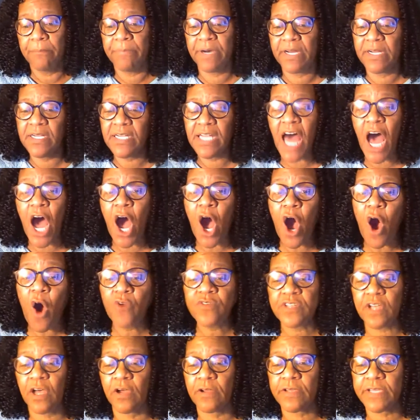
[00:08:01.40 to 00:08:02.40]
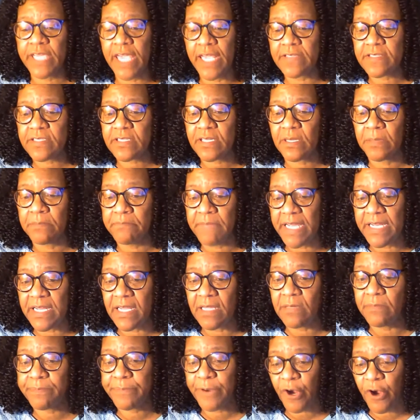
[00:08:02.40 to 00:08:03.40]
but laws against
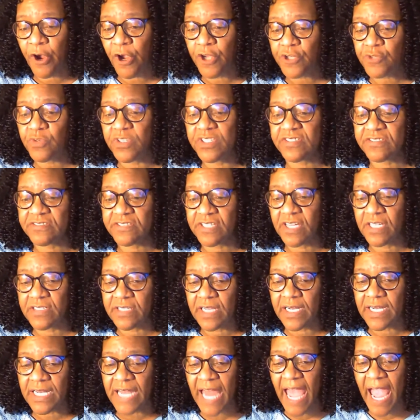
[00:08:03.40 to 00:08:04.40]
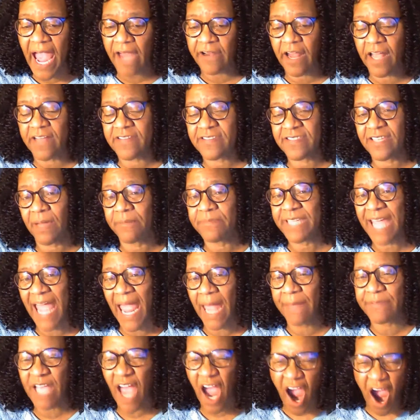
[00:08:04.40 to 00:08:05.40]
committing perjury, stealing, and lying are
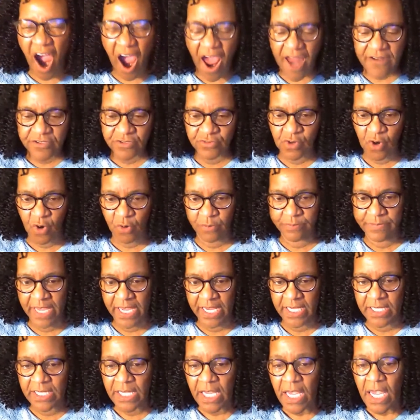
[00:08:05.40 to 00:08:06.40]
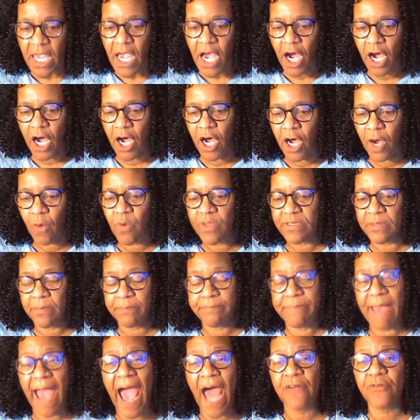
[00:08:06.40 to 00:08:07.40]
sometimes hard to obey uh, when the
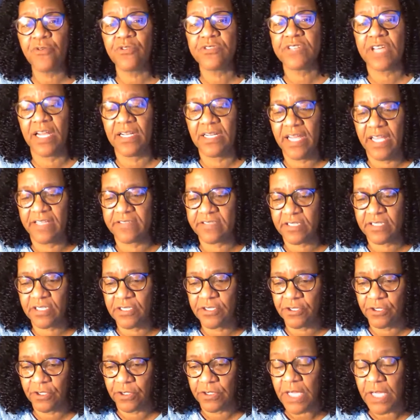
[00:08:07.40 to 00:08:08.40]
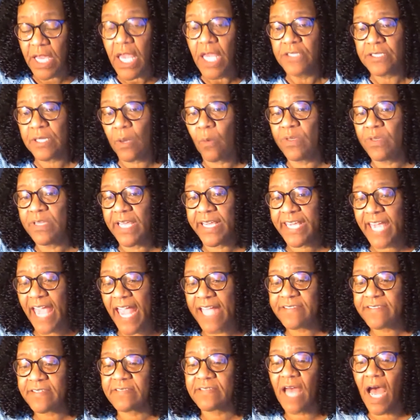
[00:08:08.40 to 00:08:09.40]
boundaries are less clear. So when the
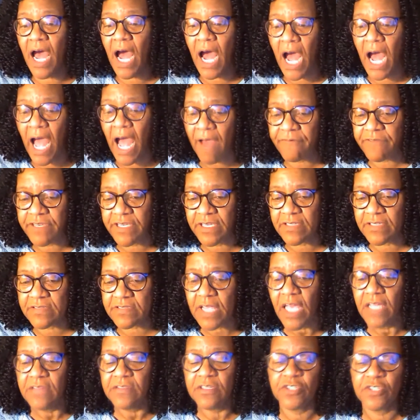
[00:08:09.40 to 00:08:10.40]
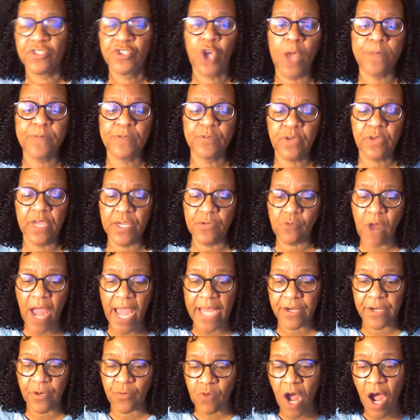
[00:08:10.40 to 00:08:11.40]
cases are obvious, the truth between
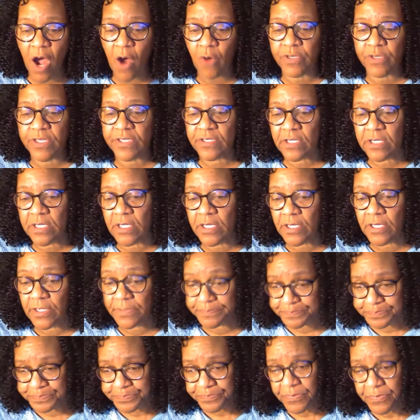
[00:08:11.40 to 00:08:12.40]
right and wrong is clear.